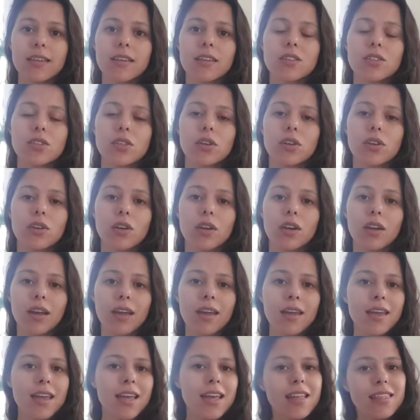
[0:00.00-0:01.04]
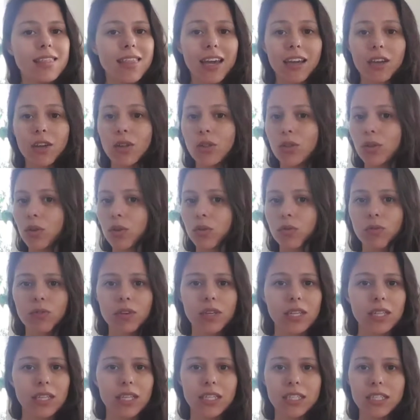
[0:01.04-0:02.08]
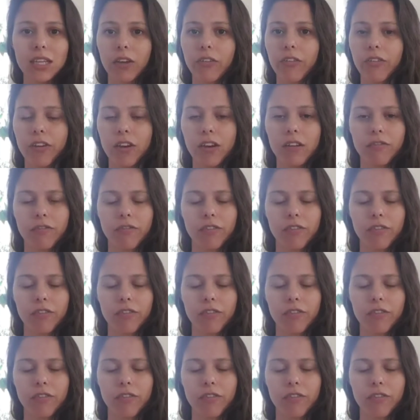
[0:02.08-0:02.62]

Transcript: So that can look really different